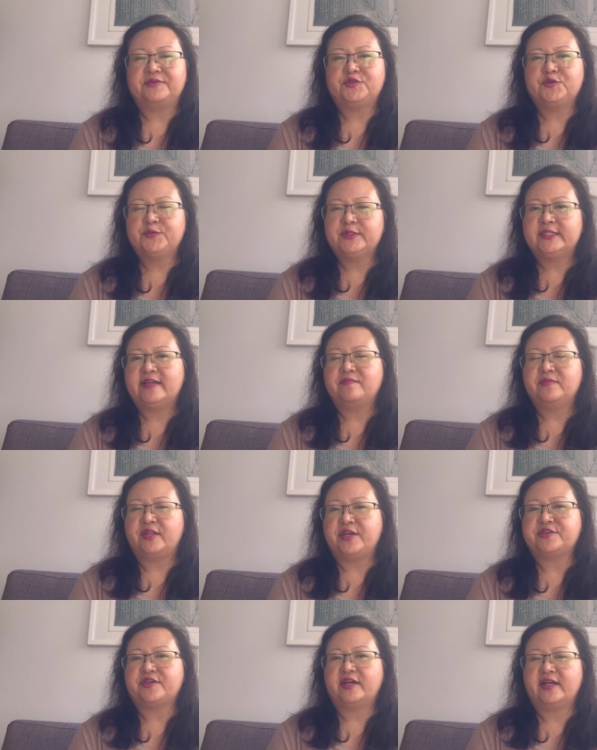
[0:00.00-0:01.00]
do believe
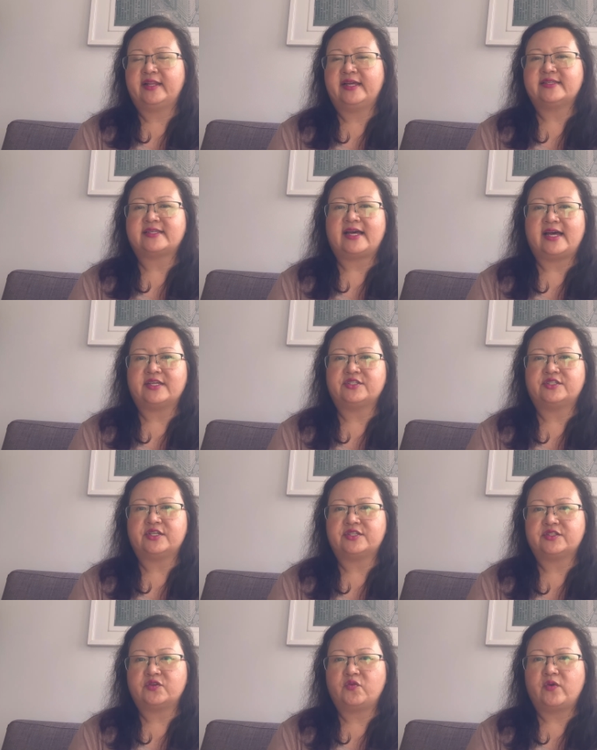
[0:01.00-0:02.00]
Malaysia Airlines has
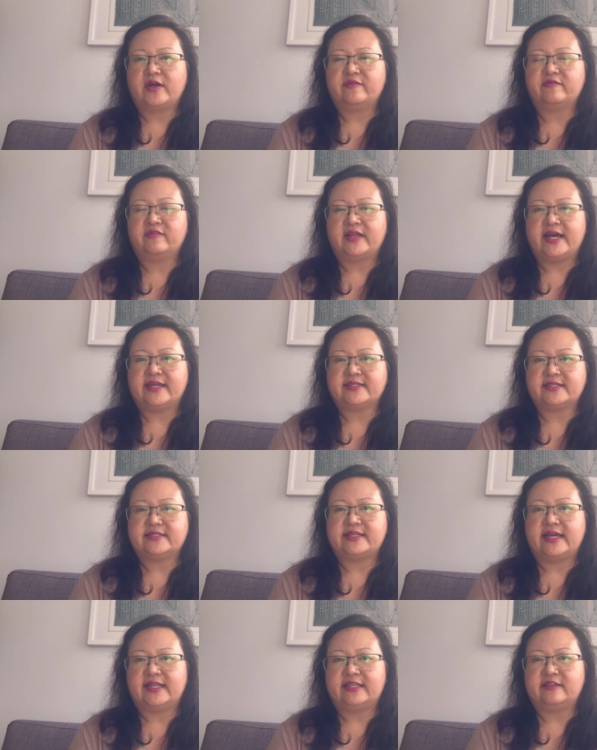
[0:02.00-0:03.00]
just the one flight. It's a
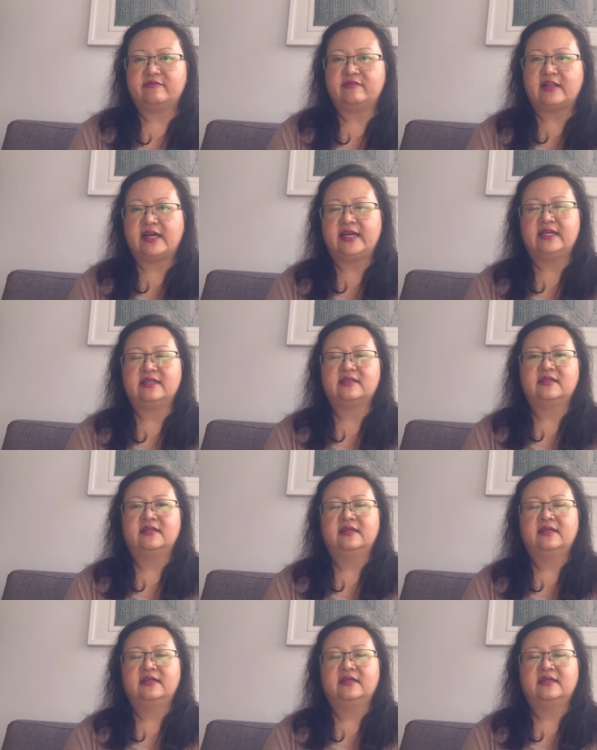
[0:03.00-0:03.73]
daily flight,